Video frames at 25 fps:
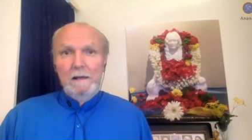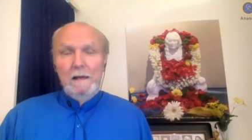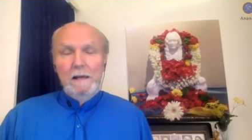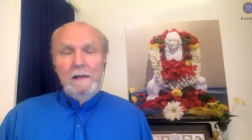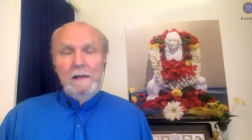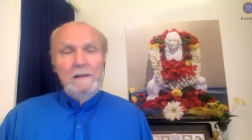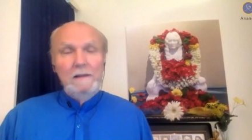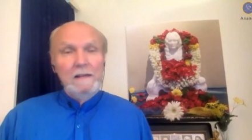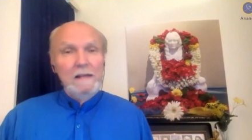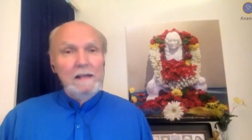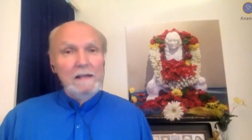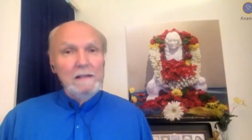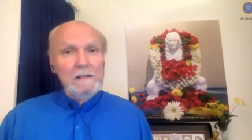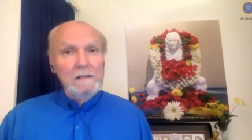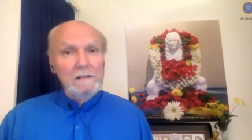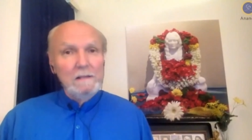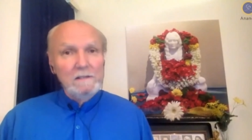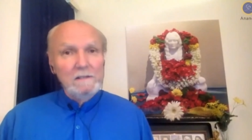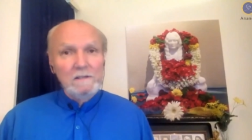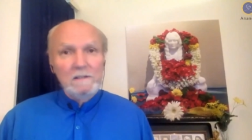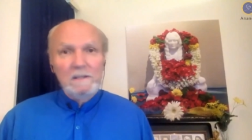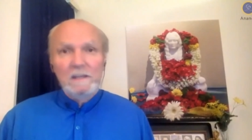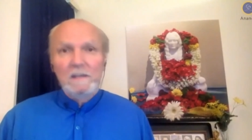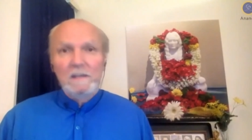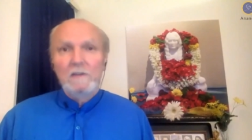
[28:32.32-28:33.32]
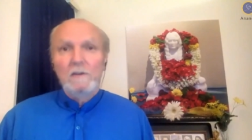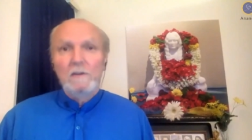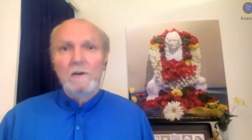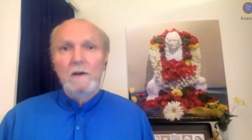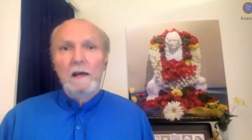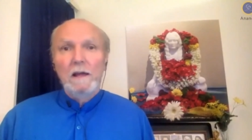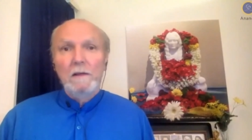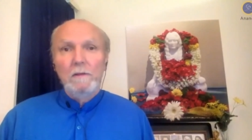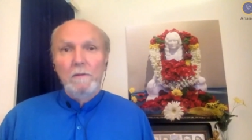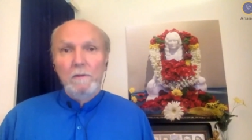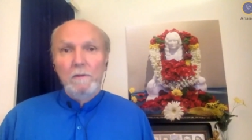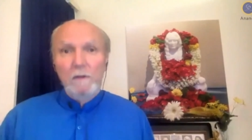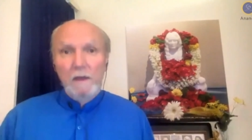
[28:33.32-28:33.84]
That doesn't,
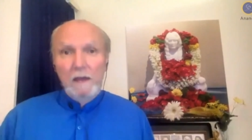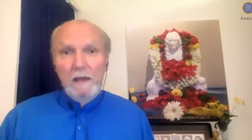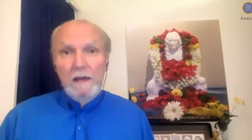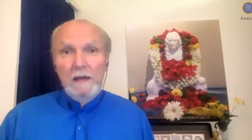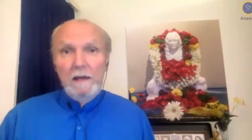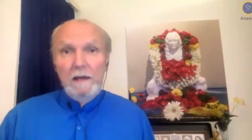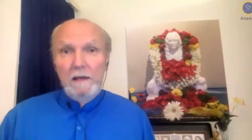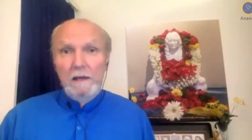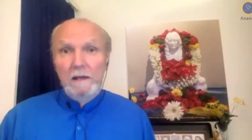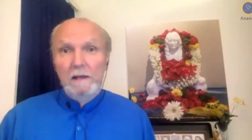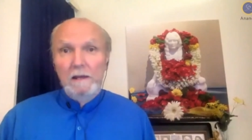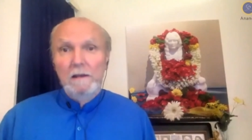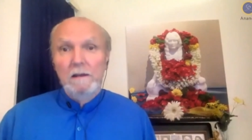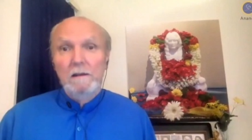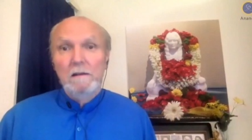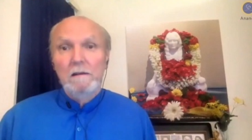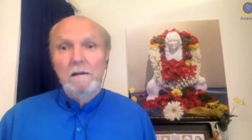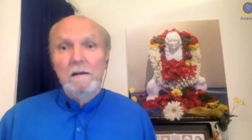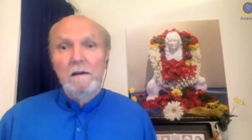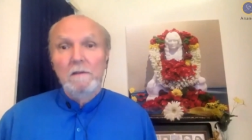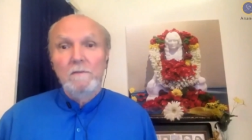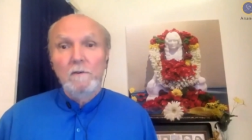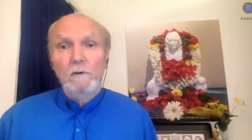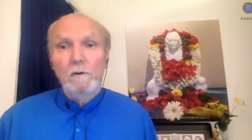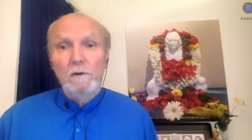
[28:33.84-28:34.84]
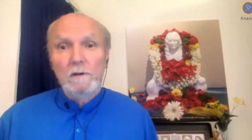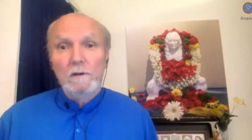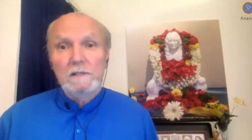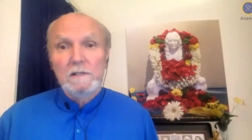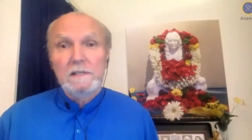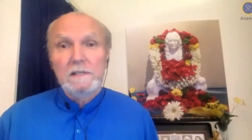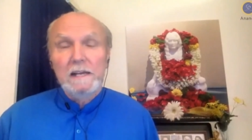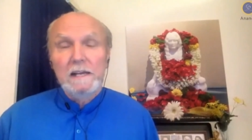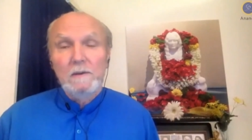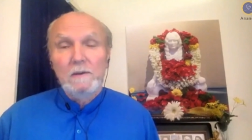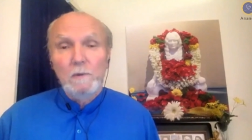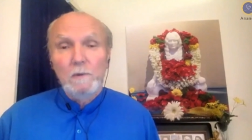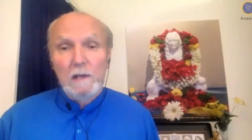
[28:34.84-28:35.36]
and then of course,
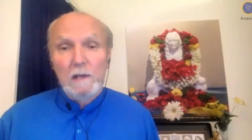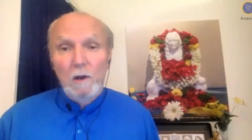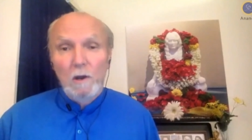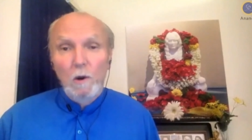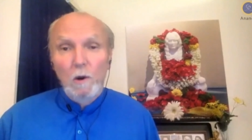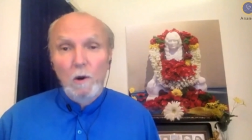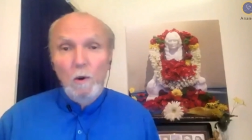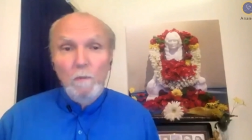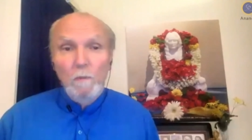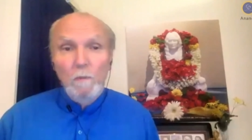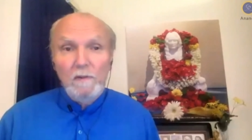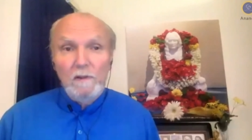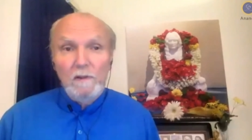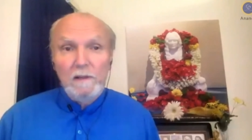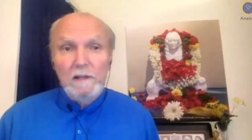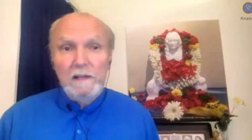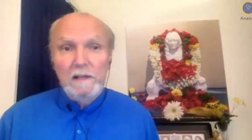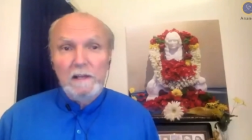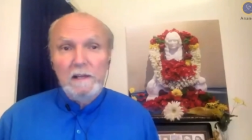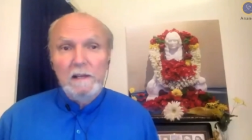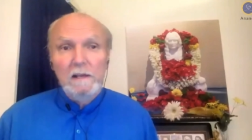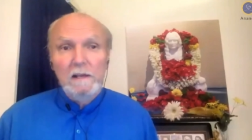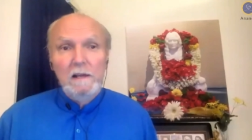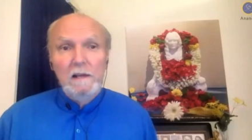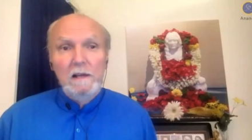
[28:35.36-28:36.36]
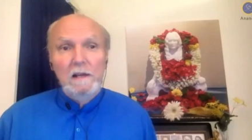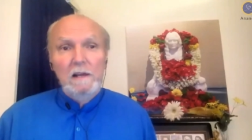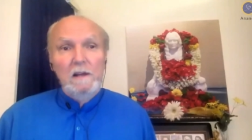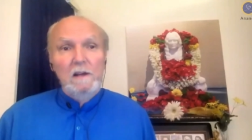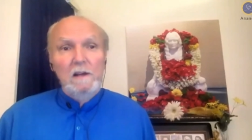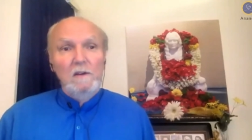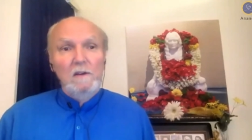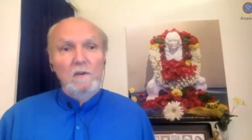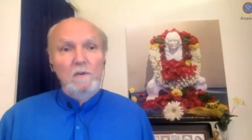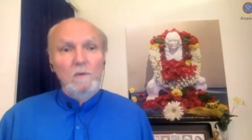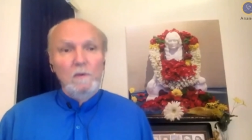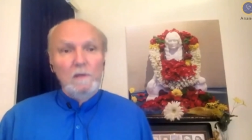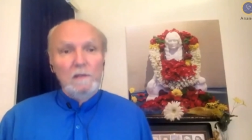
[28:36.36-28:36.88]
then we hopefully
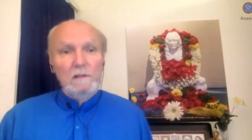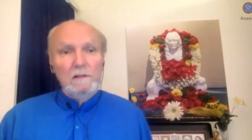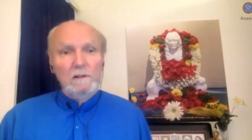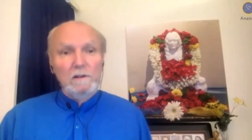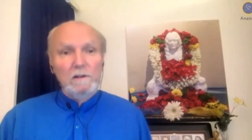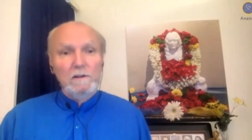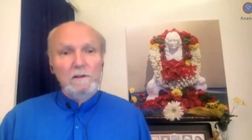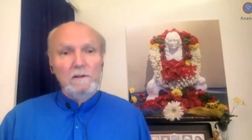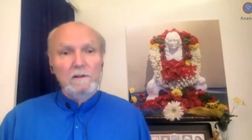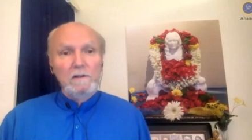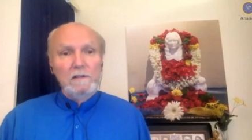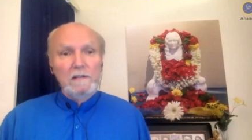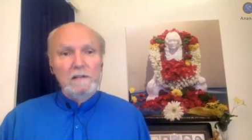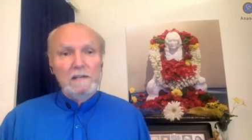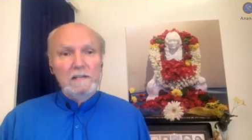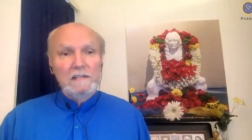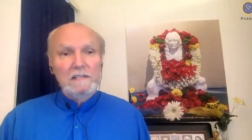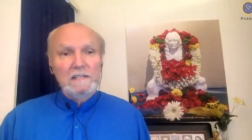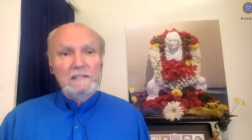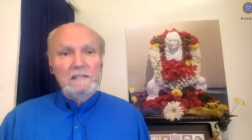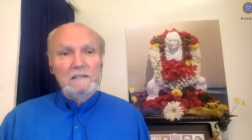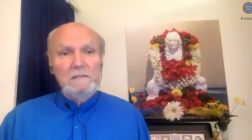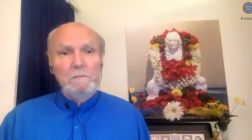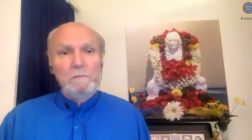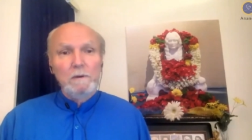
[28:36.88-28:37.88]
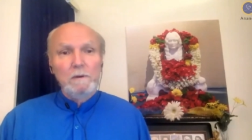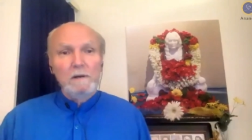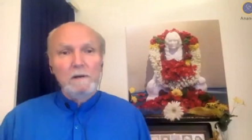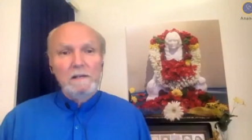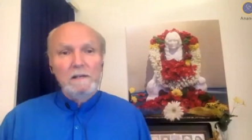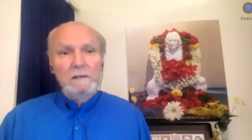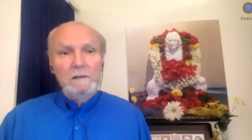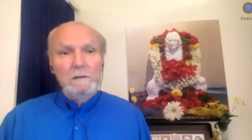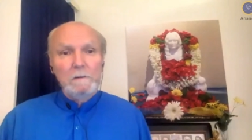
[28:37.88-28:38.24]
we learn the lesson. But